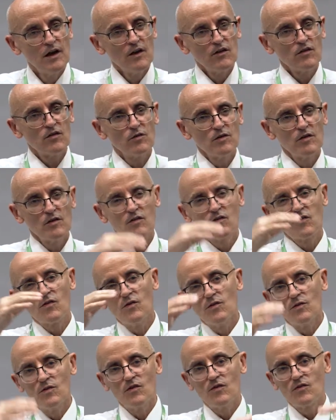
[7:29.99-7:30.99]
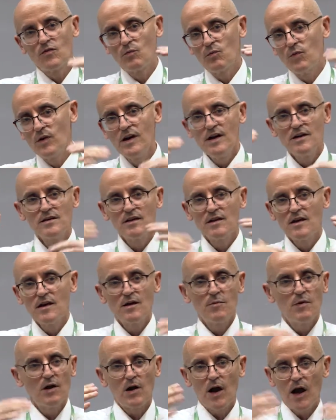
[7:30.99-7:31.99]
So we need to think
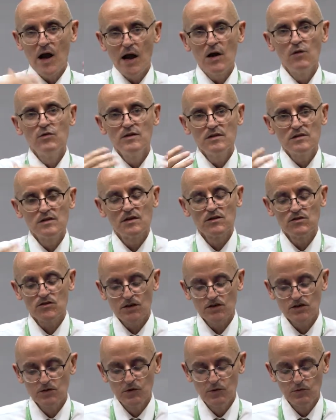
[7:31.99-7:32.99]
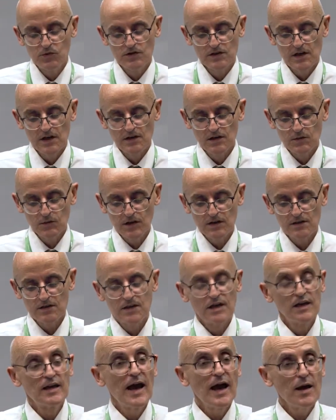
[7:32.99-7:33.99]
about how these things are actually being presented, because
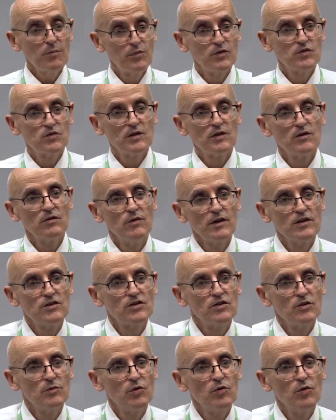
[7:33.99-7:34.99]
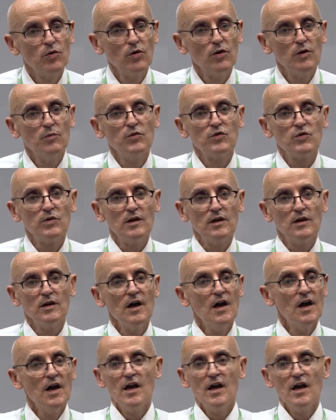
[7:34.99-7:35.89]
the gap between the rich and the poor and between